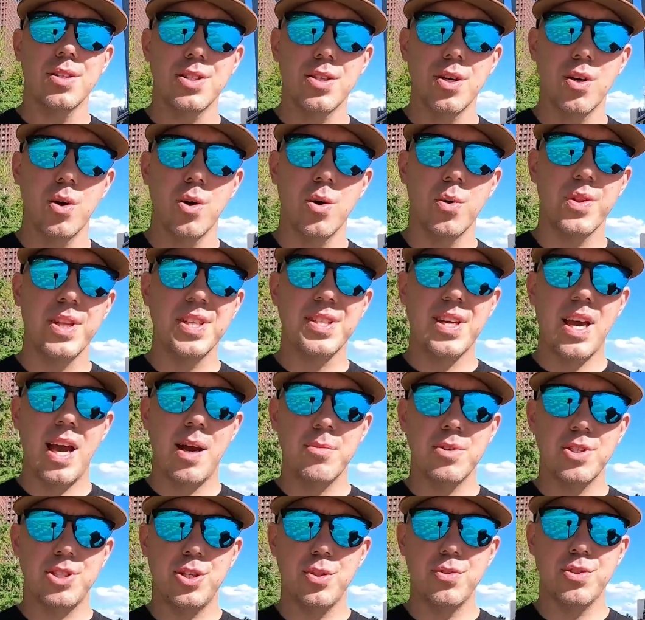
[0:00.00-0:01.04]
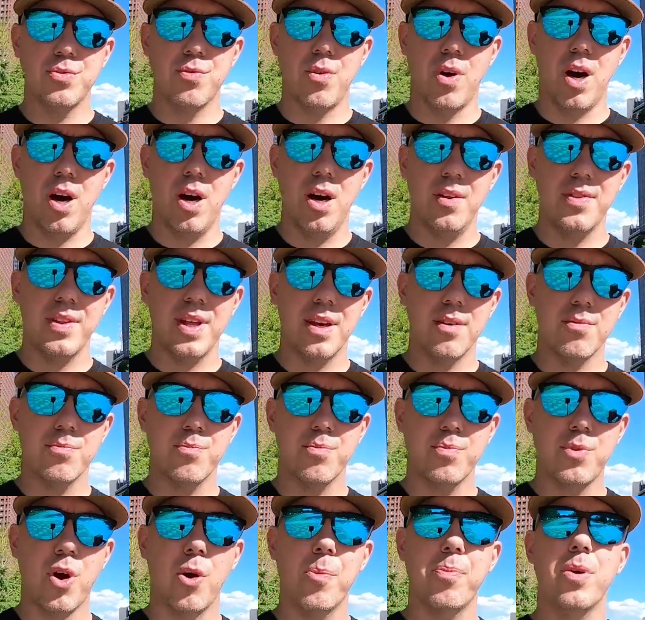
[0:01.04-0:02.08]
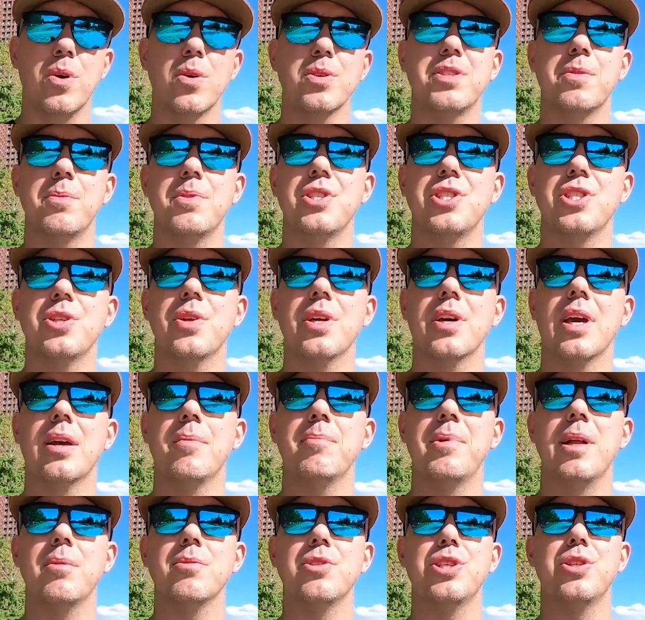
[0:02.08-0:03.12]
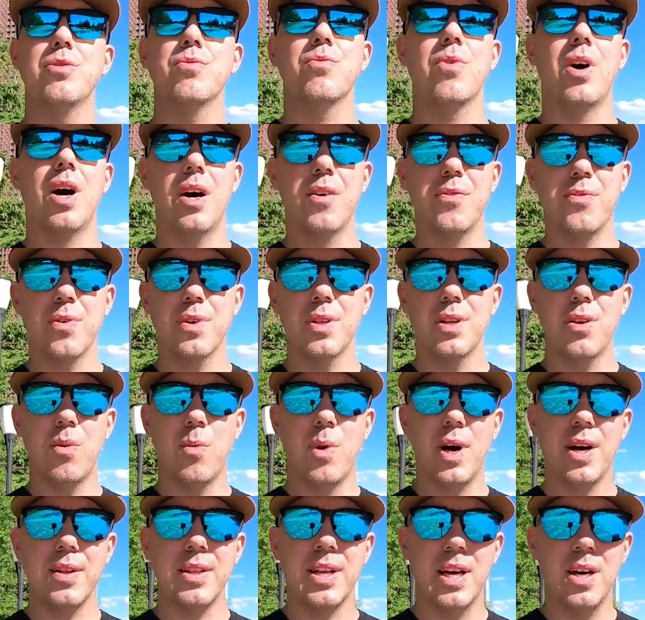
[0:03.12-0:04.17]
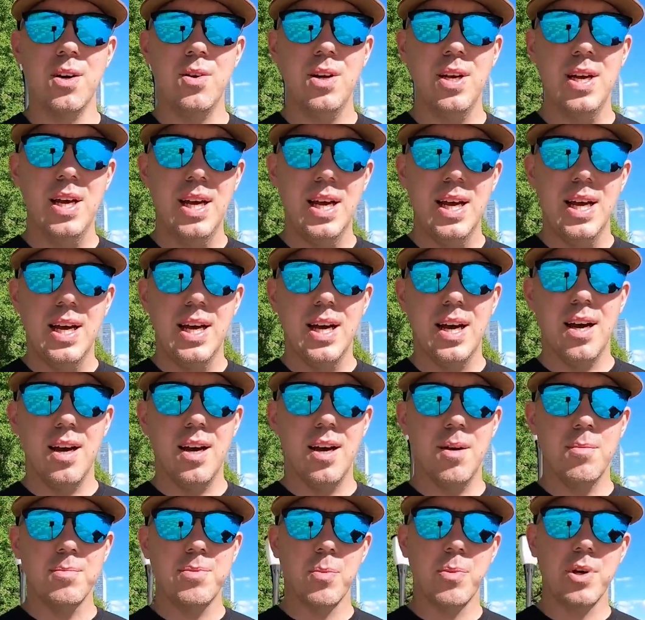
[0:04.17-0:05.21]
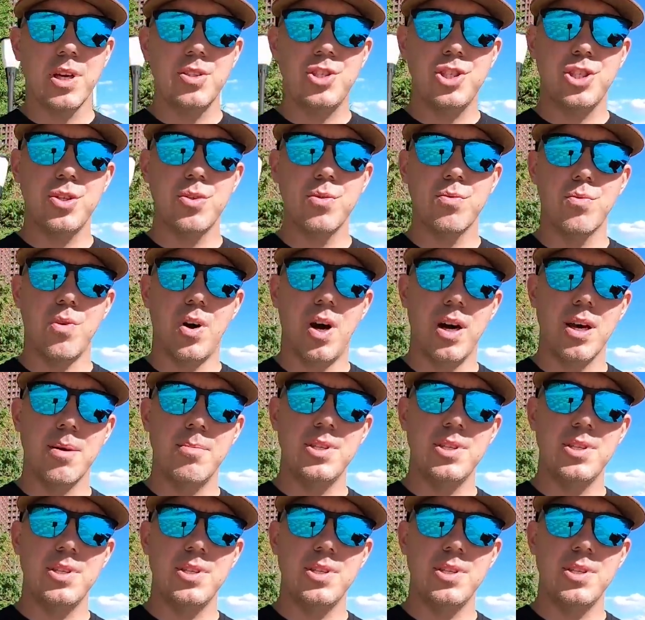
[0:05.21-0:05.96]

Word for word: So this camera shoots raw. GoPros have been shooting it, been able to shoot raw for a little while now, but we can shoot raw